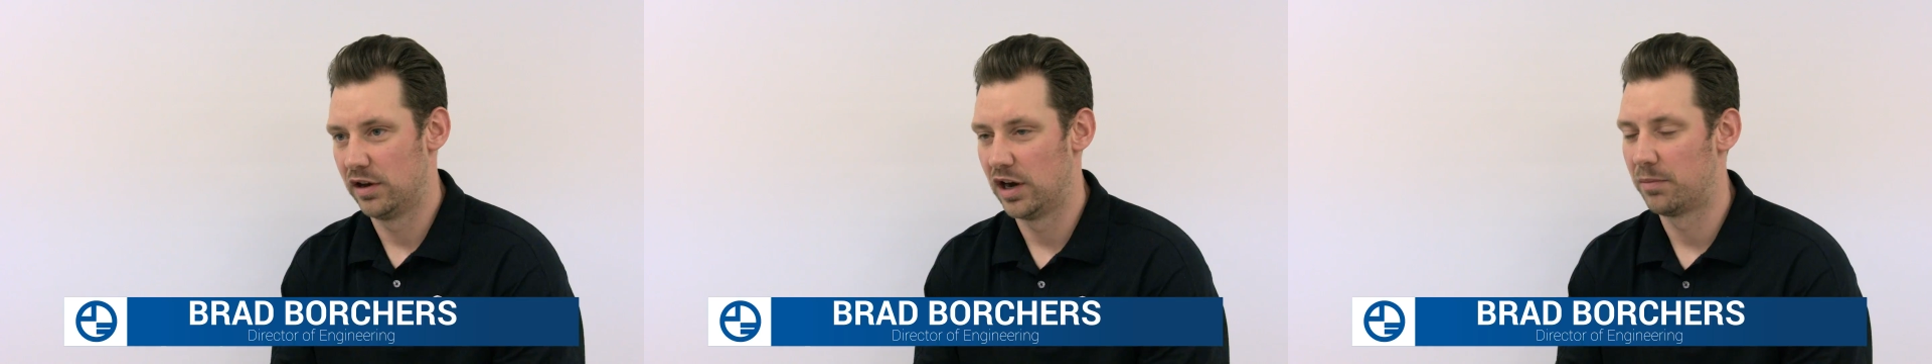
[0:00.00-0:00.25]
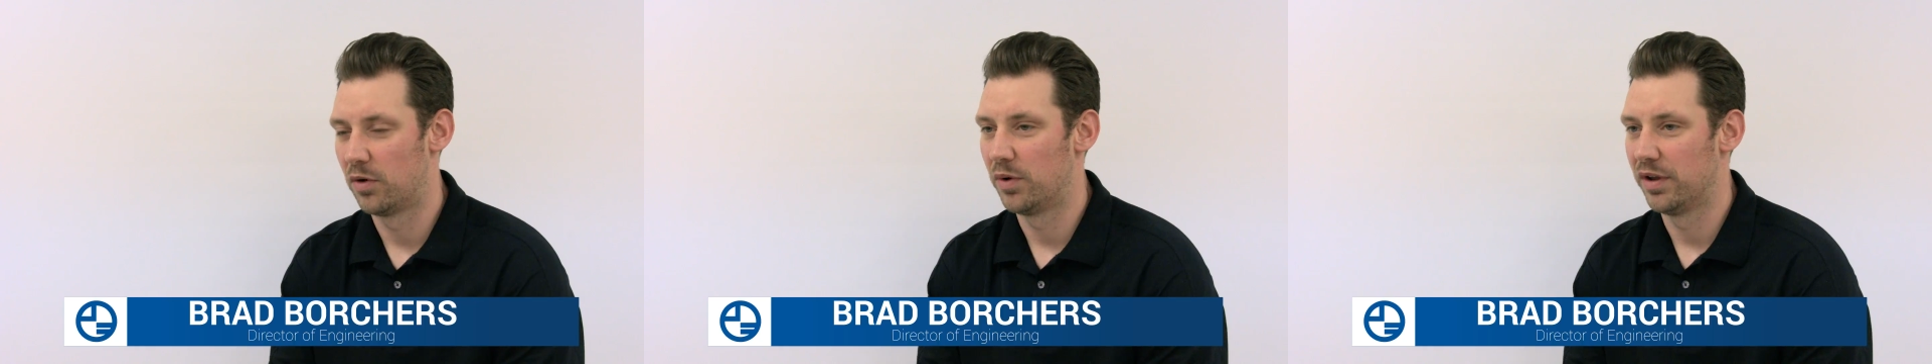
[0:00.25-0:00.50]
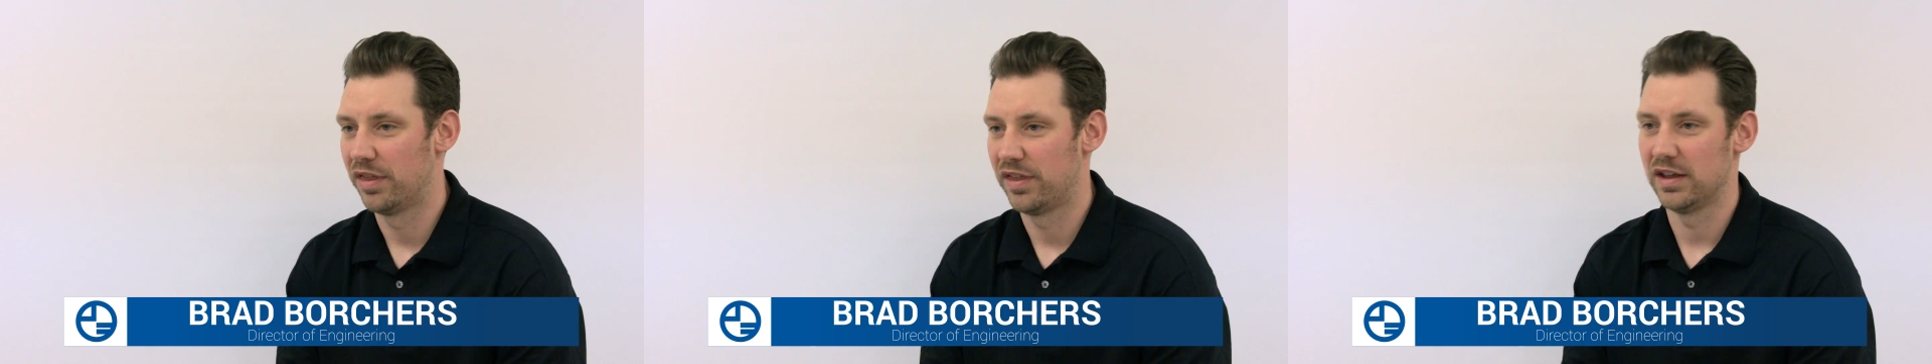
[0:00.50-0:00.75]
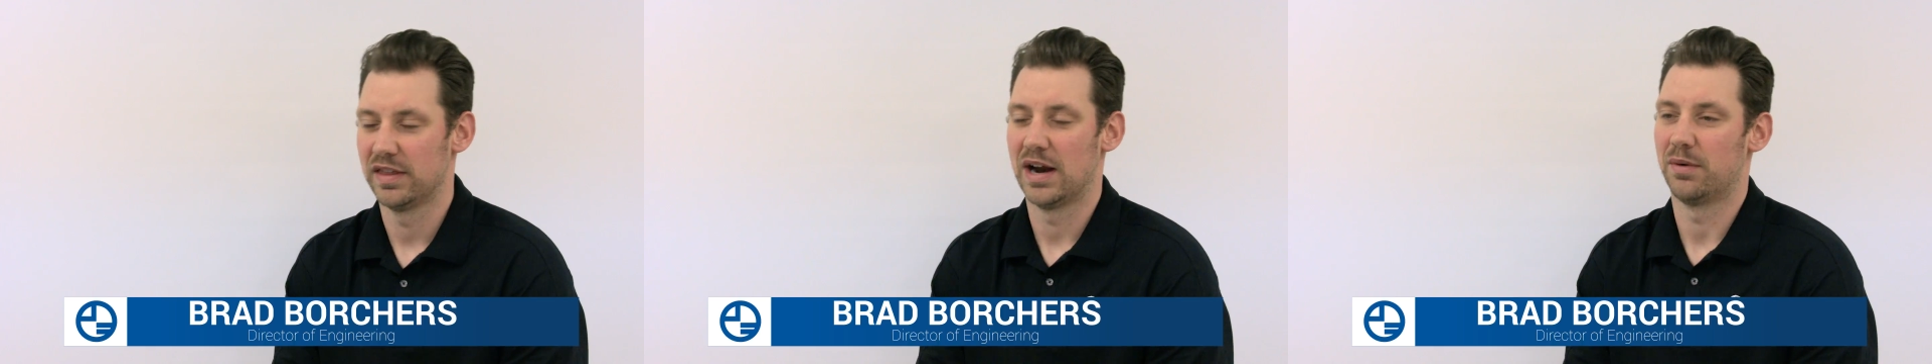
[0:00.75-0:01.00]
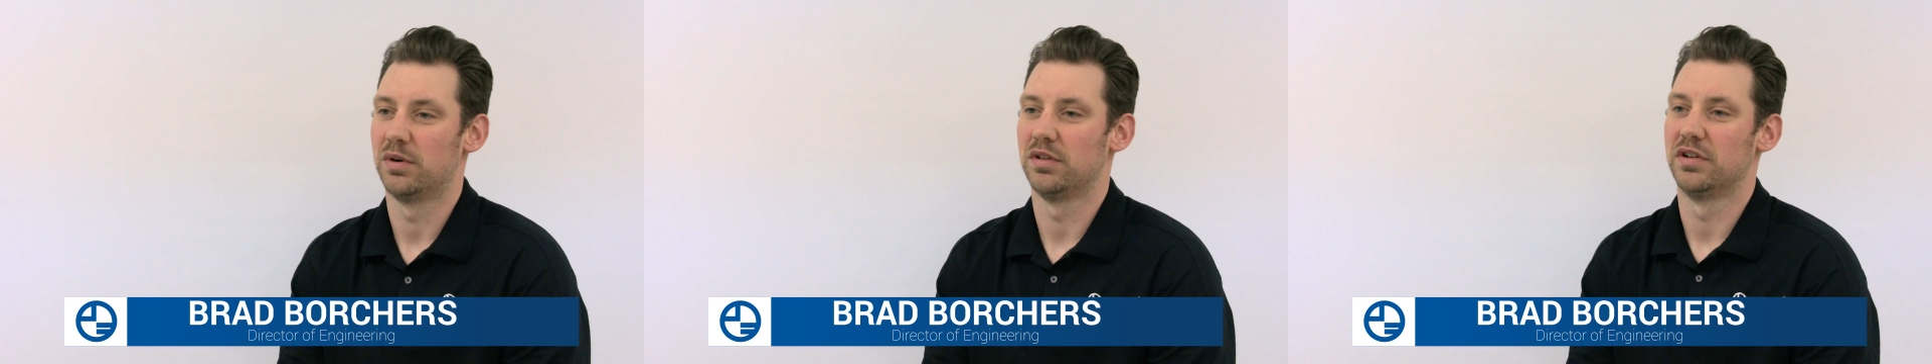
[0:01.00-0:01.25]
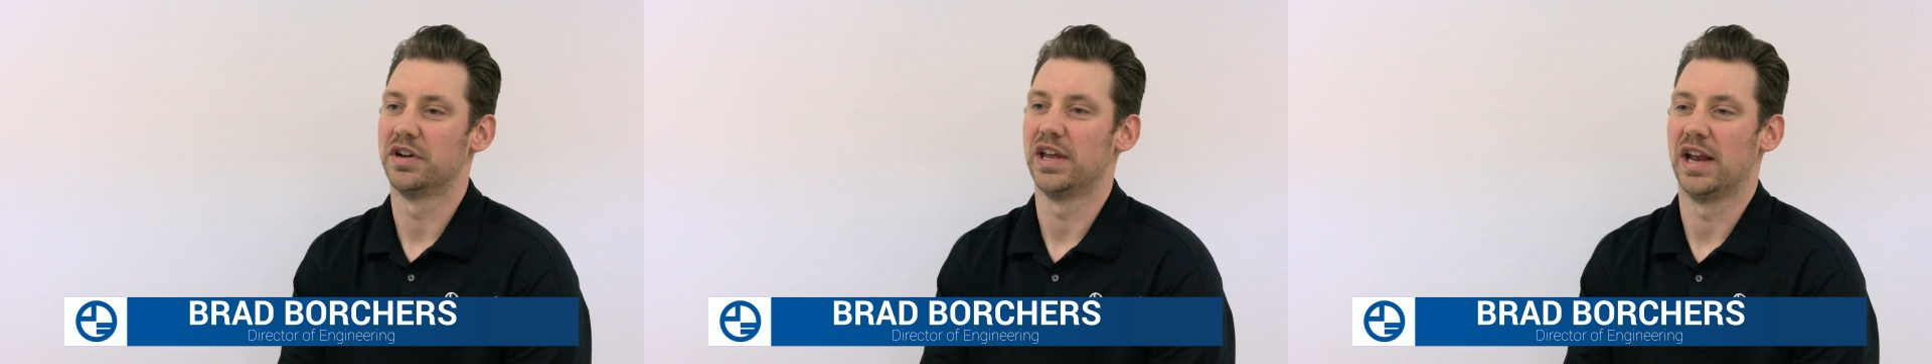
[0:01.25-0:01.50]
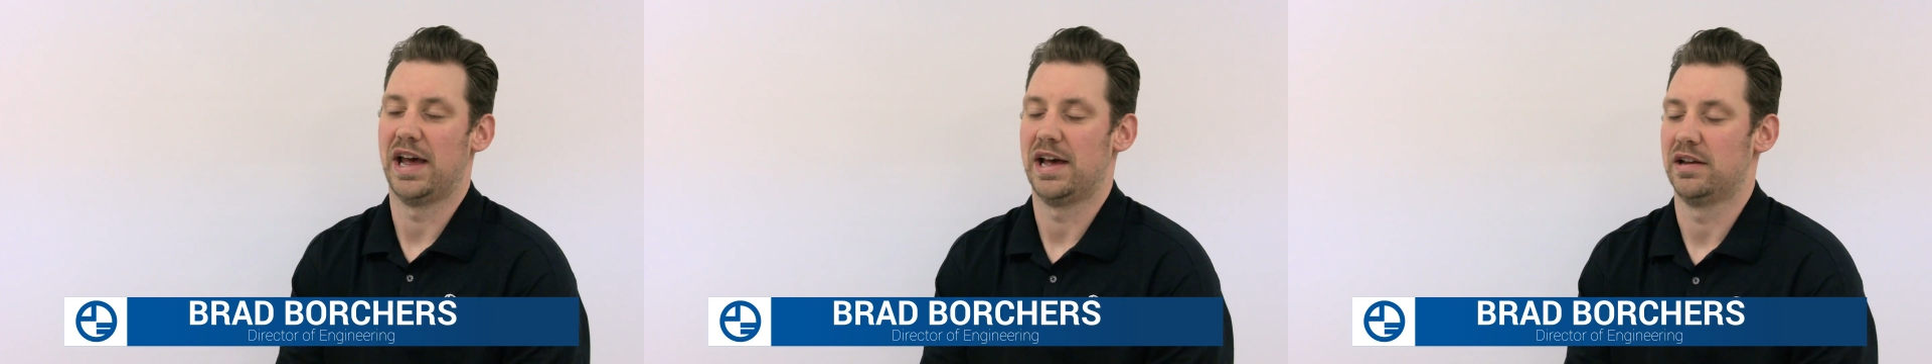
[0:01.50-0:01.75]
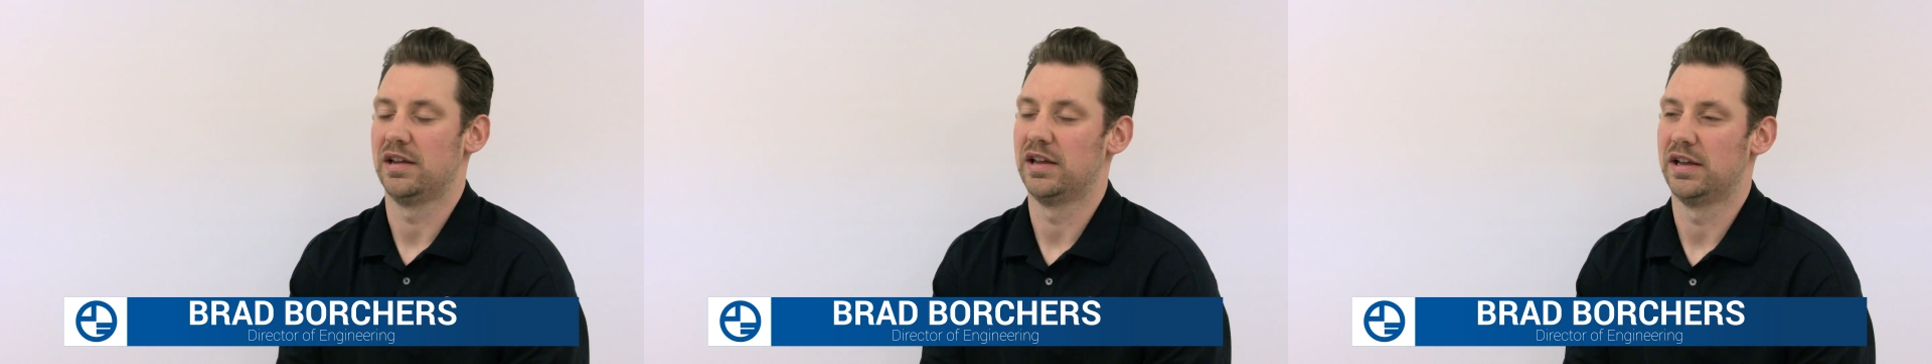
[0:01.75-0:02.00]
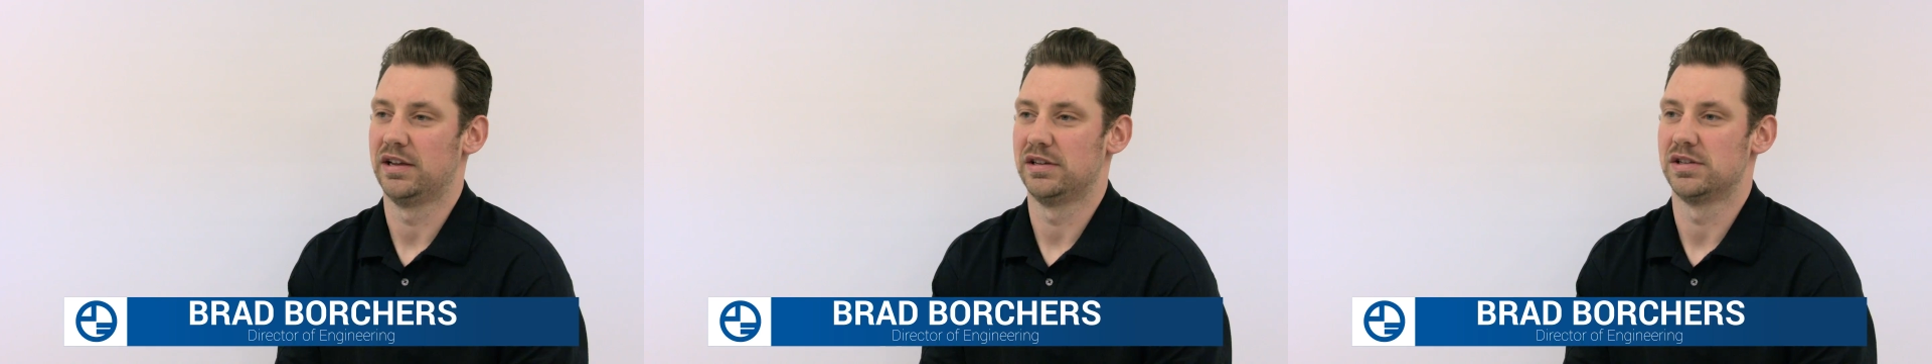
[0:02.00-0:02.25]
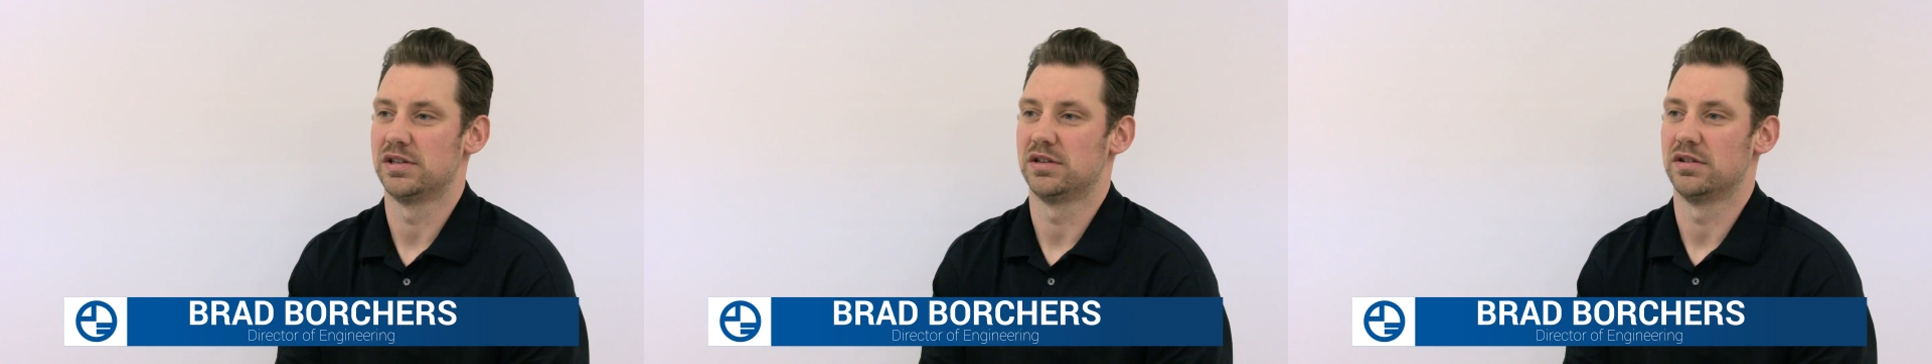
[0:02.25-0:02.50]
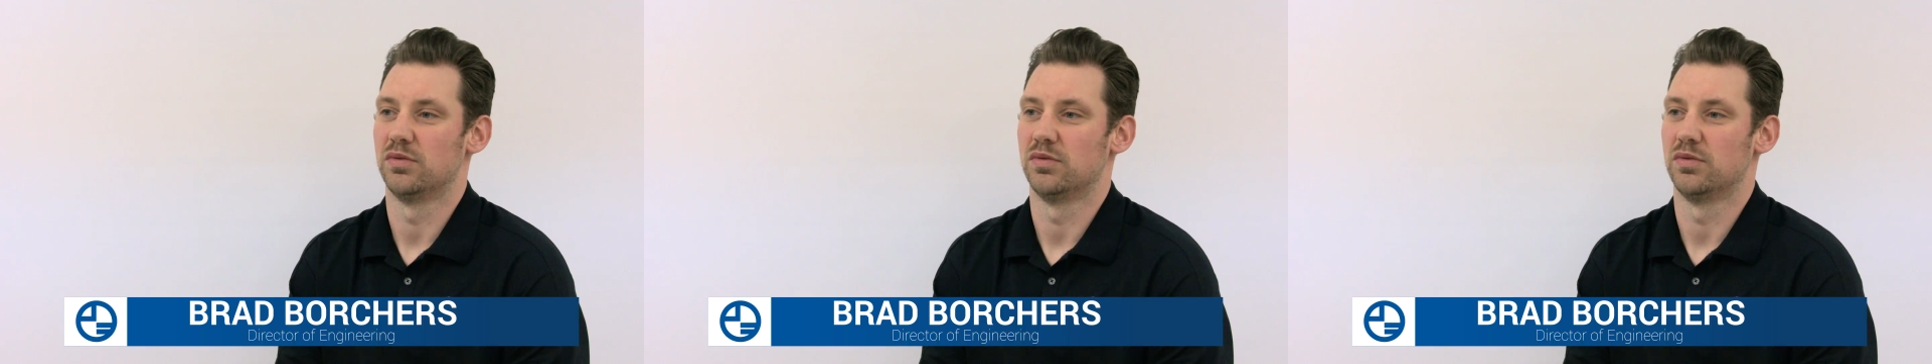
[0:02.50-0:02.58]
number one thing that we're looking at is